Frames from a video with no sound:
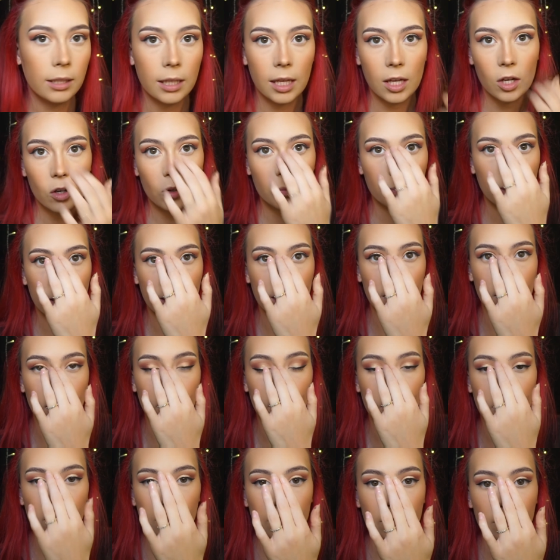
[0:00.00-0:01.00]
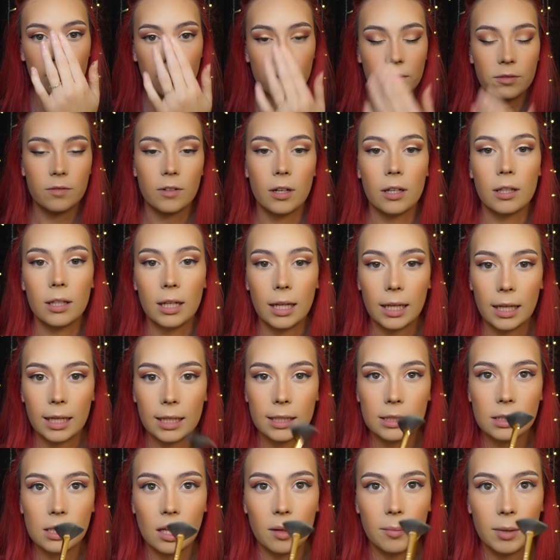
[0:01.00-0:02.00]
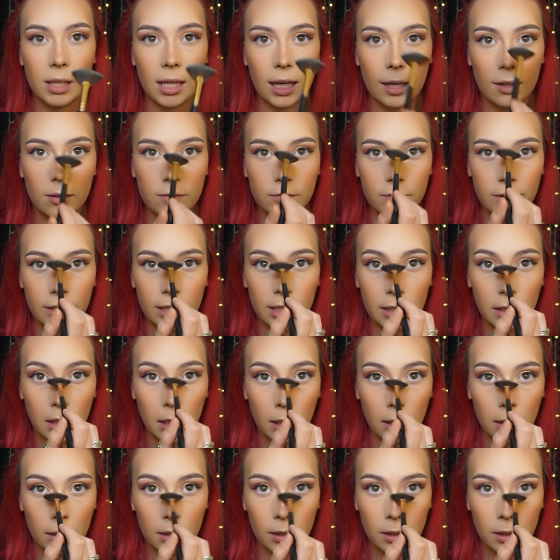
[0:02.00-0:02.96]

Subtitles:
it'll make it look from the front like it's coming out further.